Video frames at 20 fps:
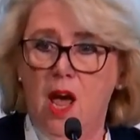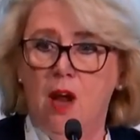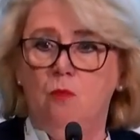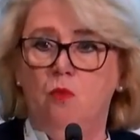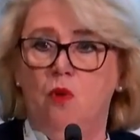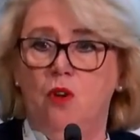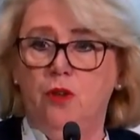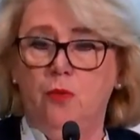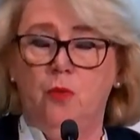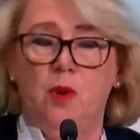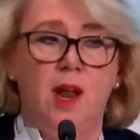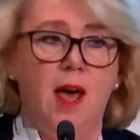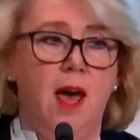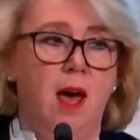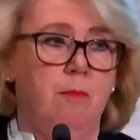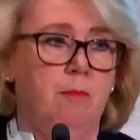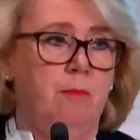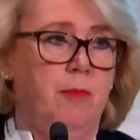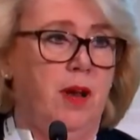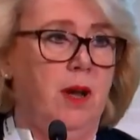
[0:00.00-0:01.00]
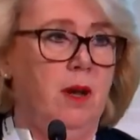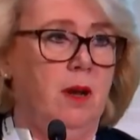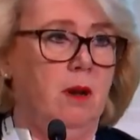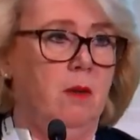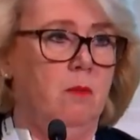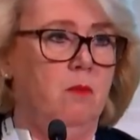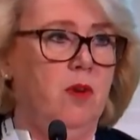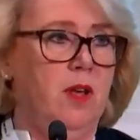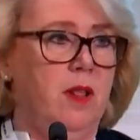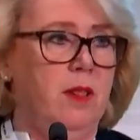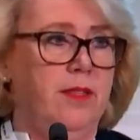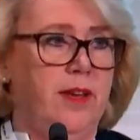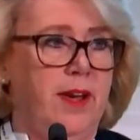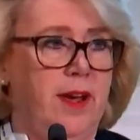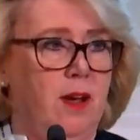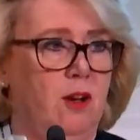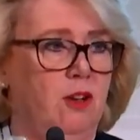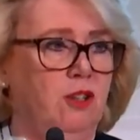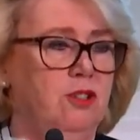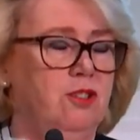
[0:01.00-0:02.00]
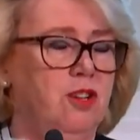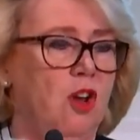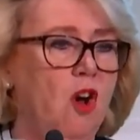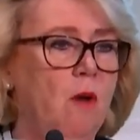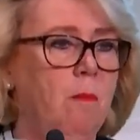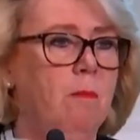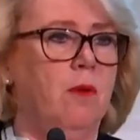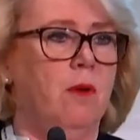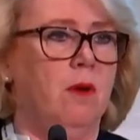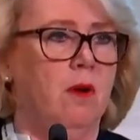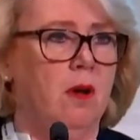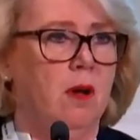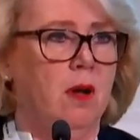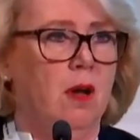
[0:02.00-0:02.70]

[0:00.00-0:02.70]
and what will happen. Will they, on top